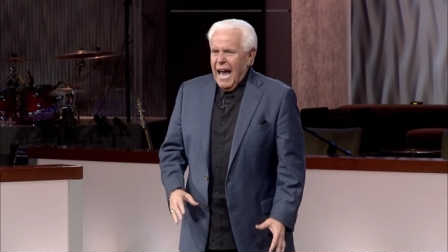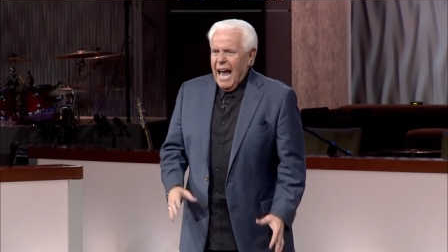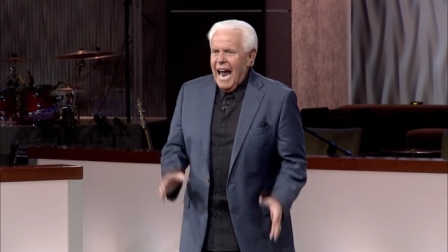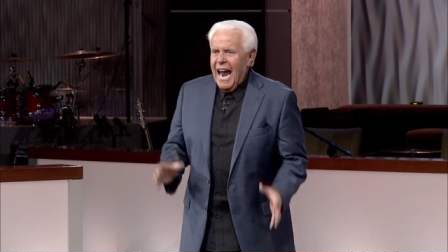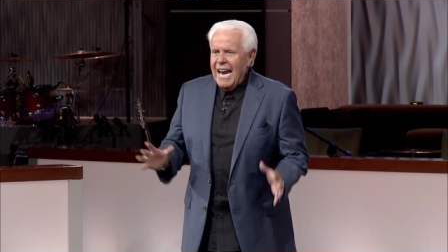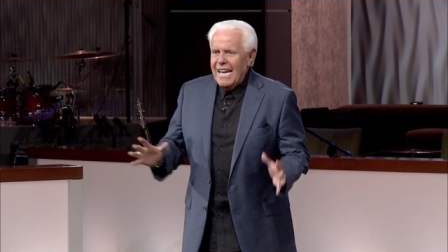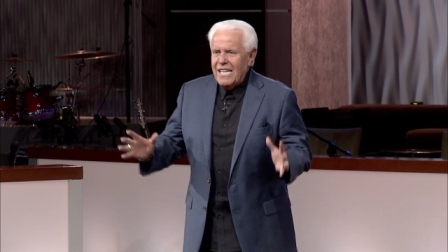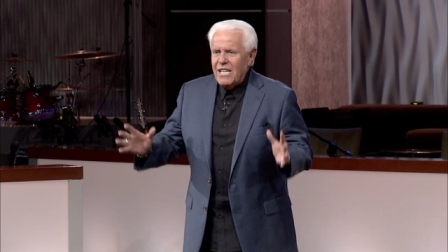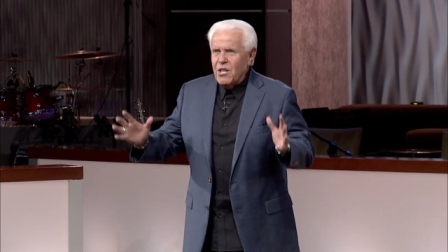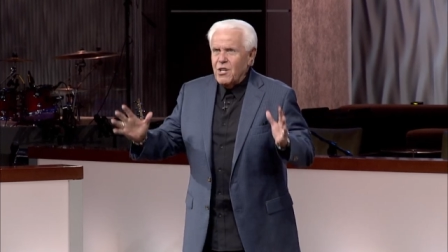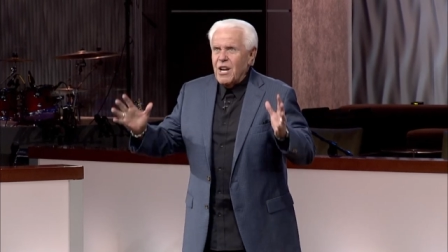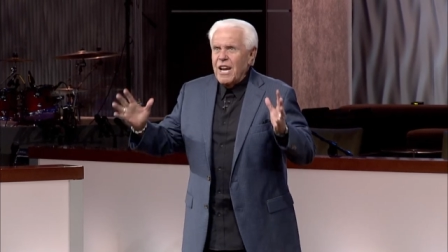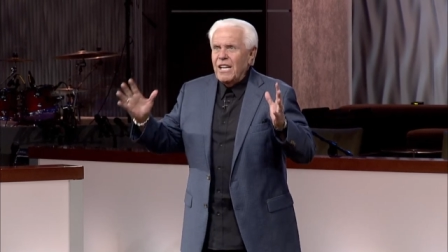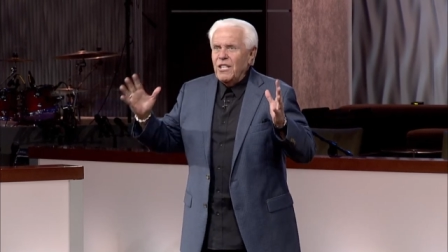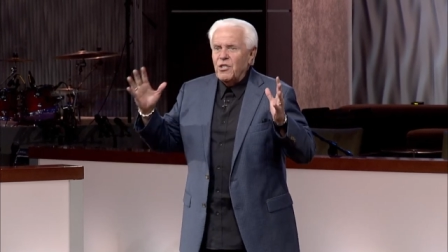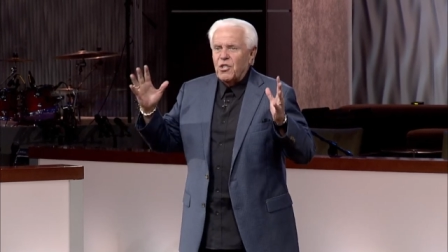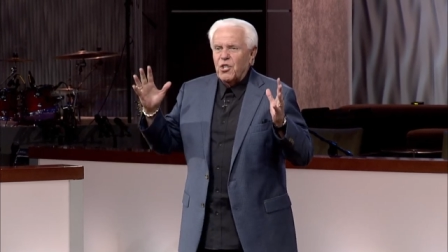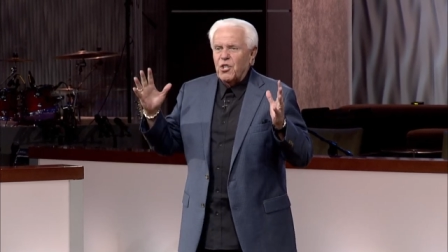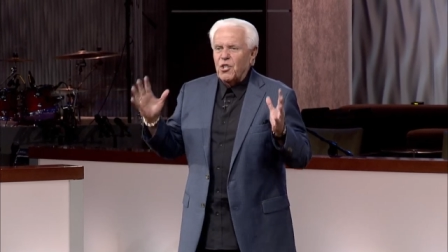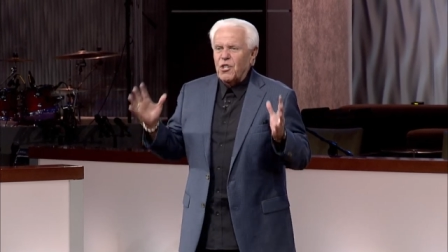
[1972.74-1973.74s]
18
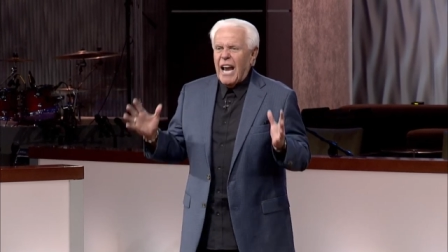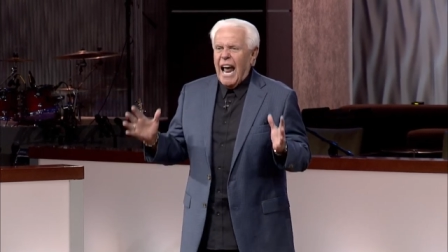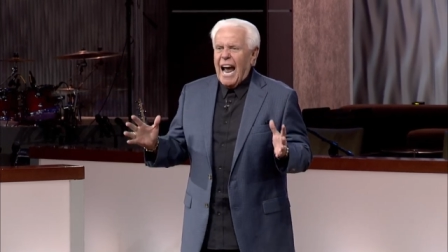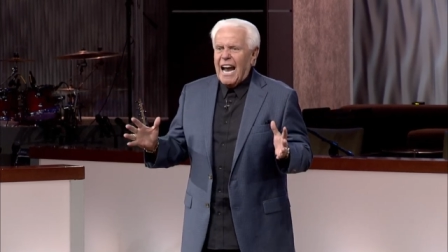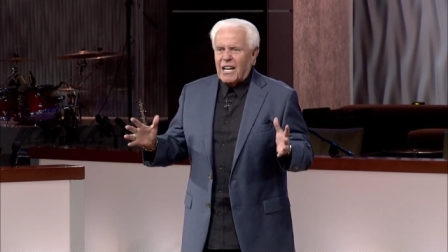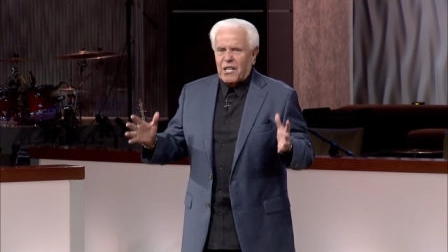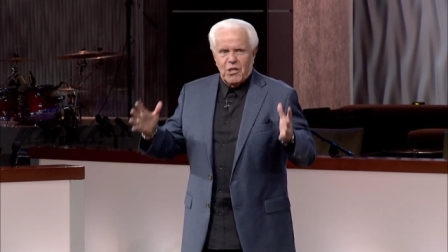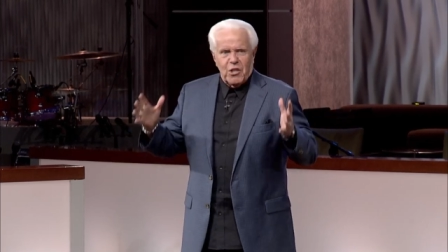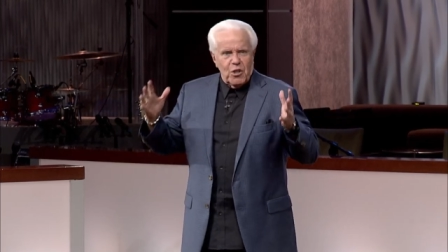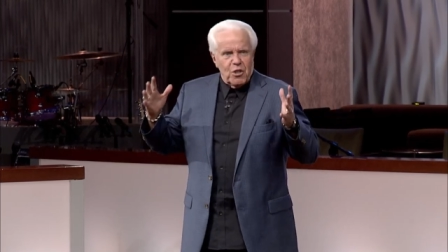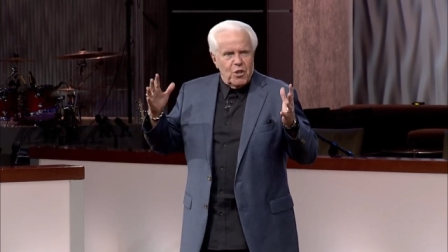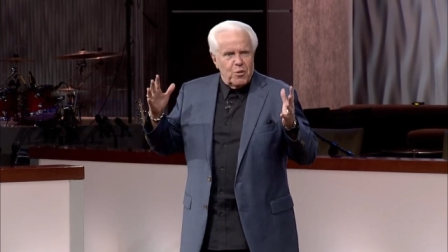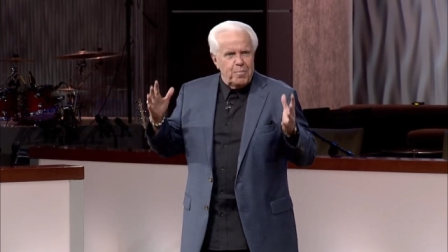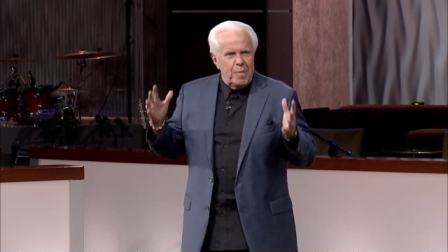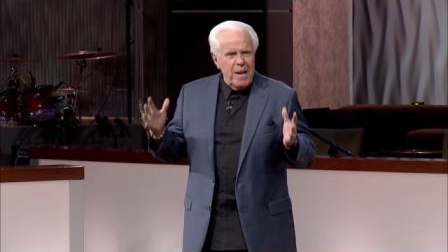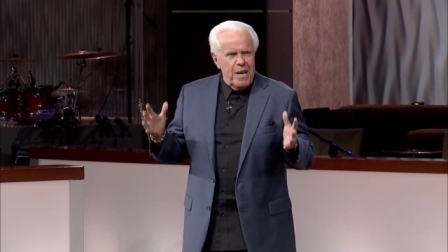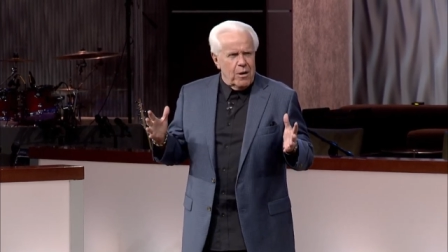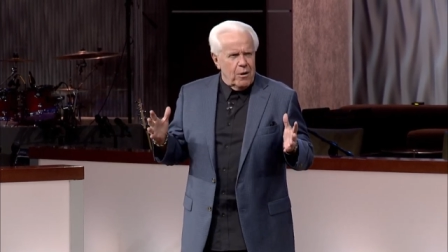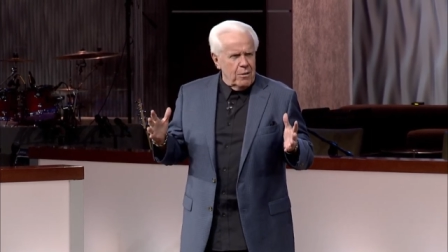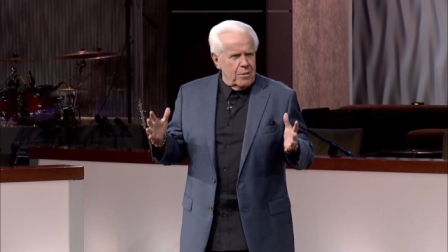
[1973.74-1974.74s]
stacks of
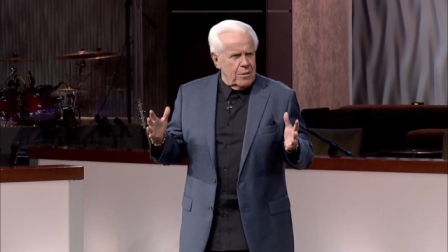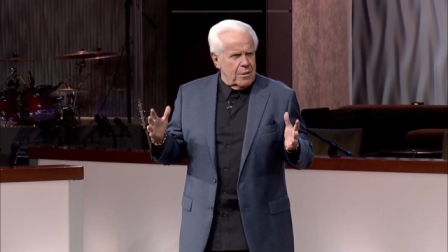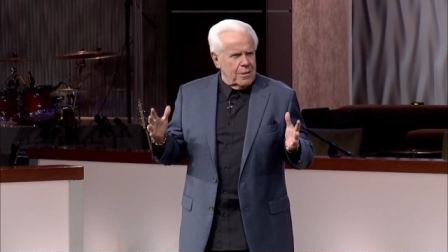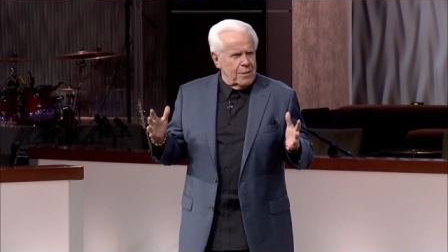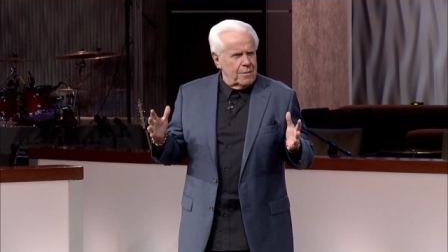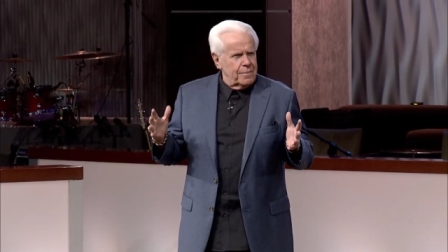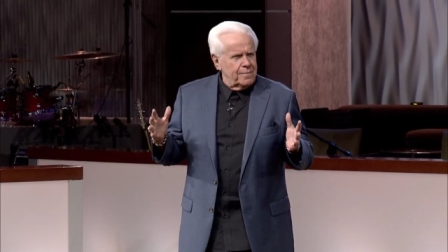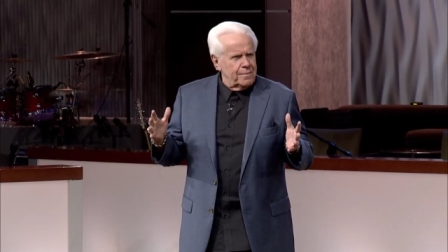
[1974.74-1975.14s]
speakers.